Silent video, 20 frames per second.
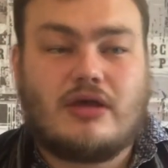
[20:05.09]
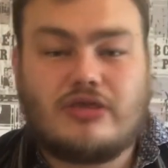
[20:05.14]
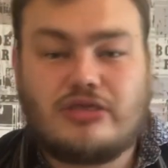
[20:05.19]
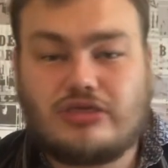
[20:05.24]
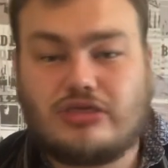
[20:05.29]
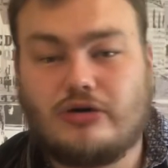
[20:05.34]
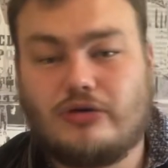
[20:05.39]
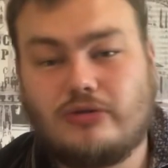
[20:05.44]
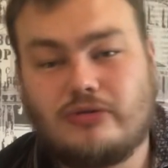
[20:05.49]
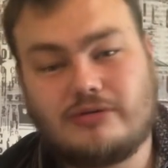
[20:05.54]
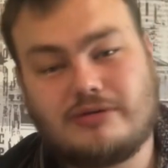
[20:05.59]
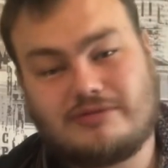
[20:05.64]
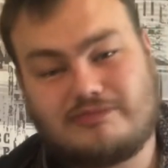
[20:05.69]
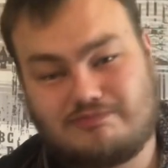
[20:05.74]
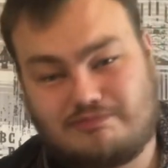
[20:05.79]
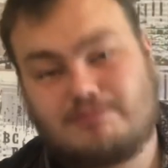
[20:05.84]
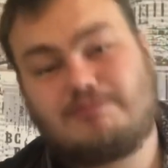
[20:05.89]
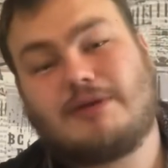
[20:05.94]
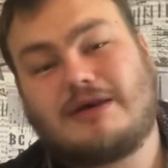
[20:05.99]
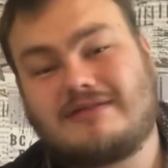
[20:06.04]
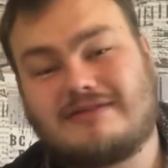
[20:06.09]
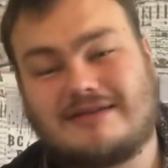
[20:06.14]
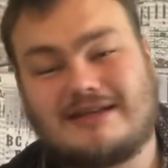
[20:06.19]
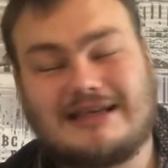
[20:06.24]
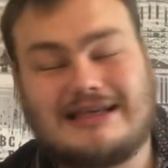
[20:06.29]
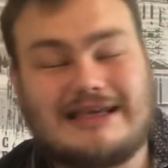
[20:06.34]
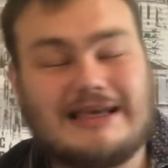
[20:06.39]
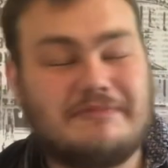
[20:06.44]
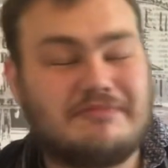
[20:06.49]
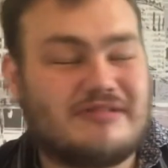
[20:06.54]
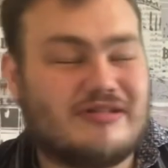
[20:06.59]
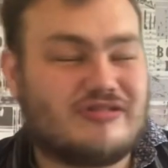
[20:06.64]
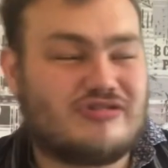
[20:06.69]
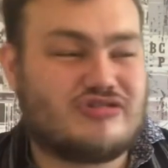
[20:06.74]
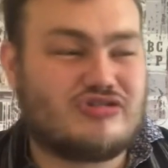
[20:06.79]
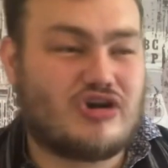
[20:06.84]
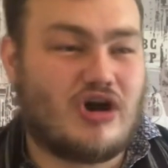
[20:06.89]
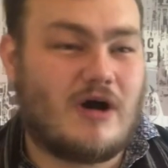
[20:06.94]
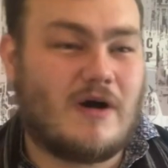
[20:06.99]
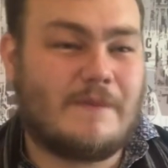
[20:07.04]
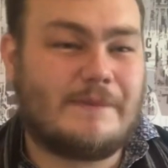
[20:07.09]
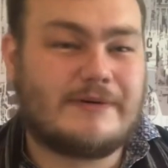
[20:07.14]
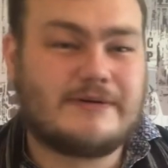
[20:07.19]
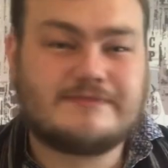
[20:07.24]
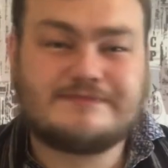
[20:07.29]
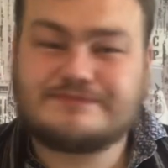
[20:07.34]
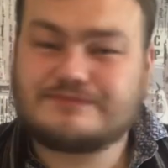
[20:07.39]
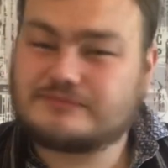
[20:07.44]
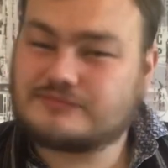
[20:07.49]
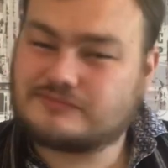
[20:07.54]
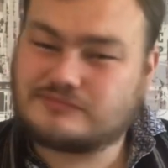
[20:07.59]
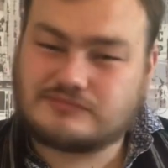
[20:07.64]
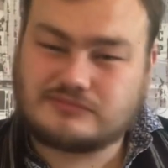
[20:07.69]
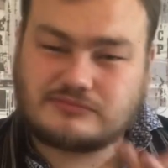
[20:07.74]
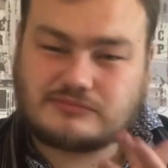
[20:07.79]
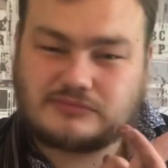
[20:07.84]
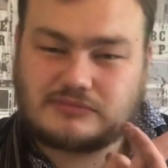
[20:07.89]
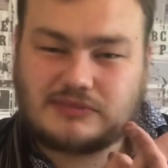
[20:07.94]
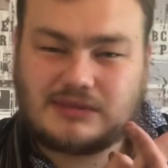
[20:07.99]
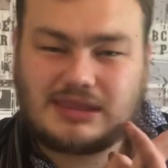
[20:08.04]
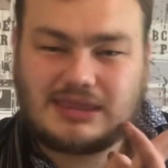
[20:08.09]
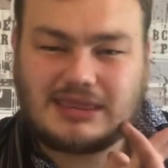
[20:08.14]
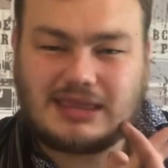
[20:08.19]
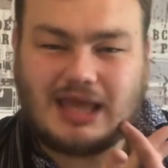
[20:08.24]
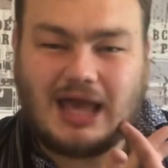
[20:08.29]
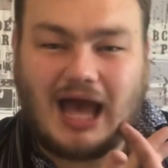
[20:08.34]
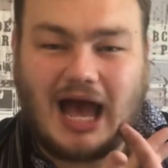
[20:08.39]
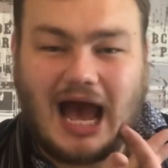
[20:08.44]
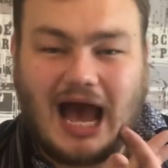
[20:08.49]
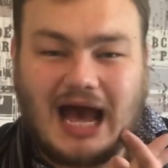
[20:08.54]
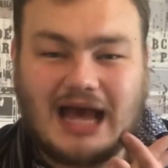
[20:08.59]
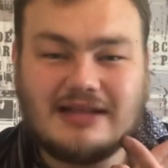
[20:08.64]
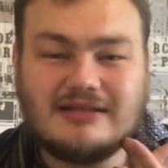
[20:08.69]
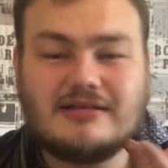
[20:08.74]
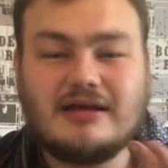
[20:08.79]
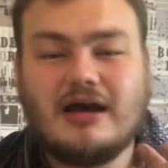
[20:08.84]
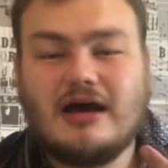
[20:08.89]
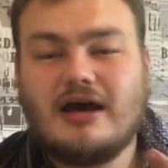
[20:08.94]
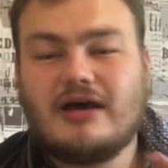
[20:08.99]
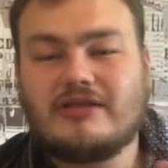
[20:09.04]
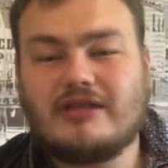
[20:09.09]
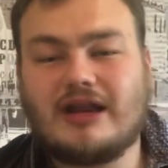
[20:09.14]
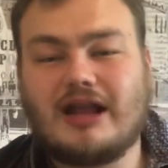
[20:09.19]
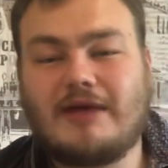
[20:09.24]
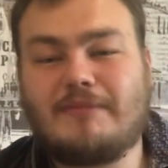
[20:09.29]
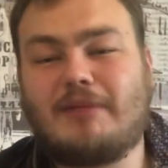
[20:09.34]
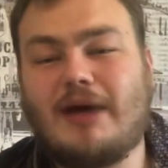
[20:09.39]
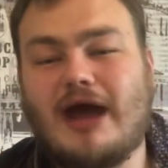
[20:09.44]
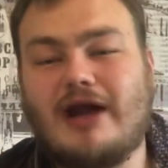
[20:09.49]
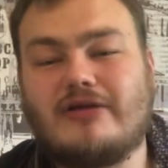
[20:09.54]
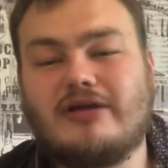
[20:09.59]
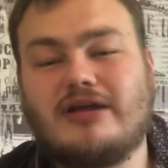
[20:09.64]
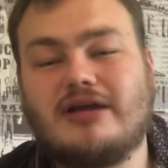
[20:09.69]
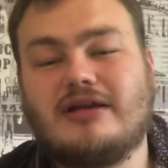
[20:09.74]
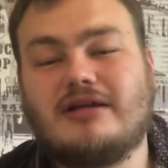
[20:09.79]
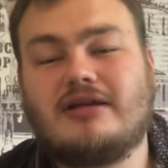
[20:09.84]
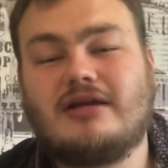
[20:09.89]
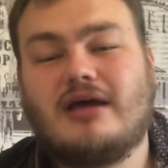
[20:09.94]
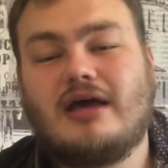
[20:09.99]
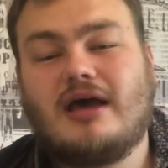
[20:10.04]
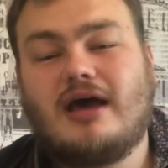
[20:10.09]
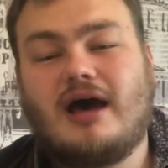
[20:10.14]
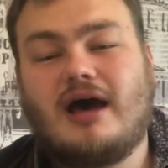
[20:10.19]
Thorn basically keeps his job. And the Liberian